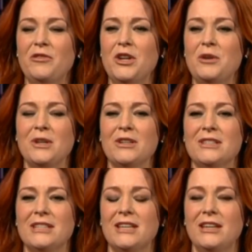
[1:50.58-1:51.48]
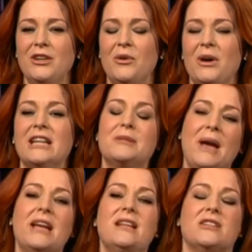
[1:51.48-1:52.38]
funny because, you know, I
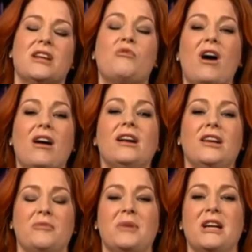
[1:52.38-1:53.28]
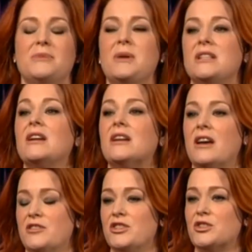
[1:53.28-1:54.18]
expected, and wrongly of me, I expected a
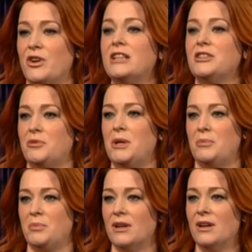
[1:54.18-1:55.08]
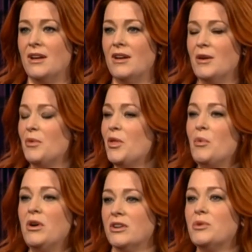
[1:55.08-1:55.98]
lot of just Gaeltacht people. But
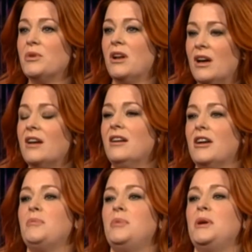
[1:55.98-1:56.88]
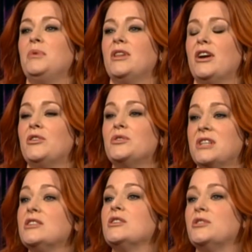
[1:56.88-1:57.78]
they weren't. There were a lot of people there
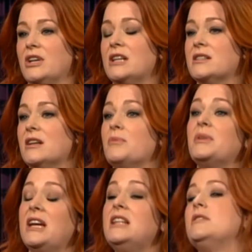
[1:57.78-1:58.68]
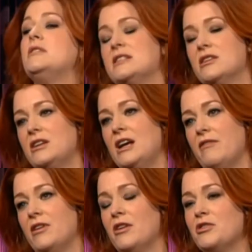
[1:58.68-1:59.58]
whose kids go to Gael school, but they didn't necessarily
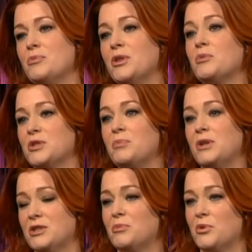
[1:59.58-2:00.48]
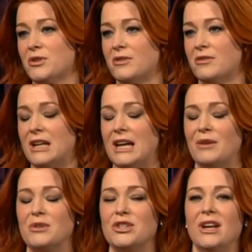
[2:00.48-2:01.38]
have Irish, but they were being supportive of the
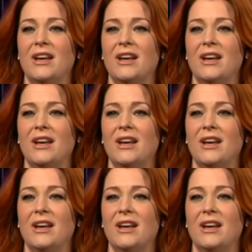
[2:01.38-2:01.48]
language.